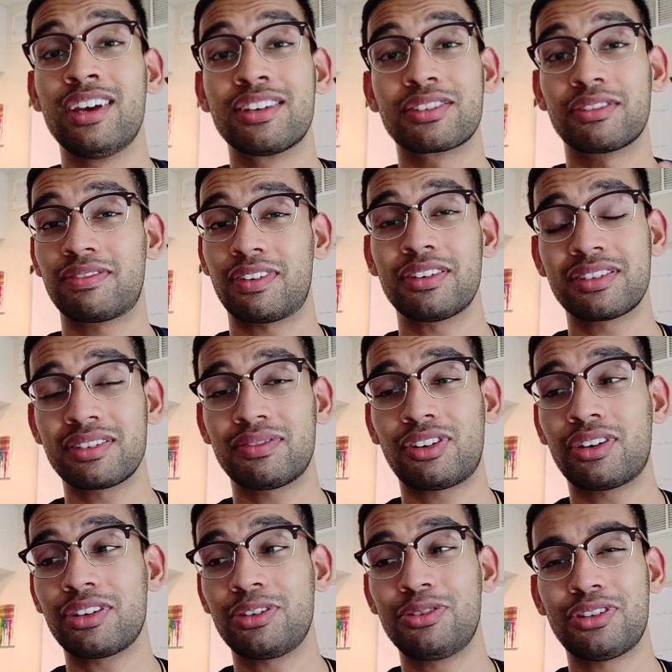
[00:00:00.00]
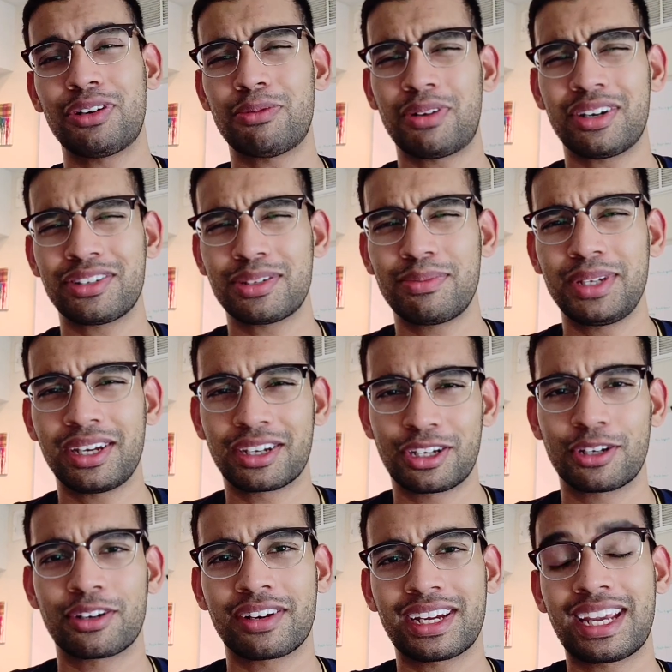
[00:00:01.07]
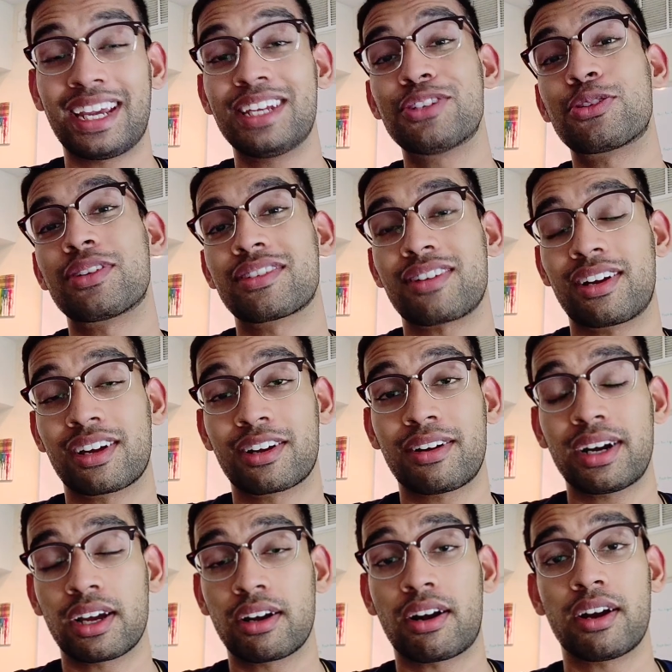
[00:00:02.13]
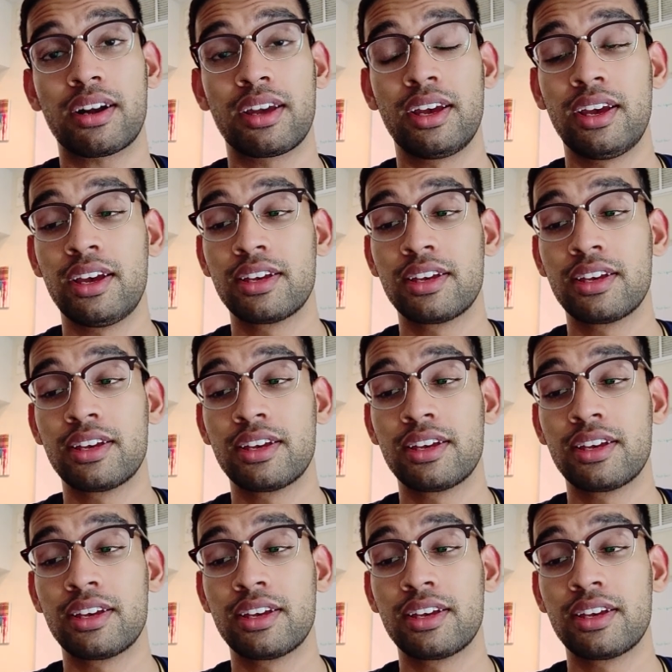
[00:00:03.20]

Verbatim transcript: So first of all, you don't want to be accruing interest on a credit card.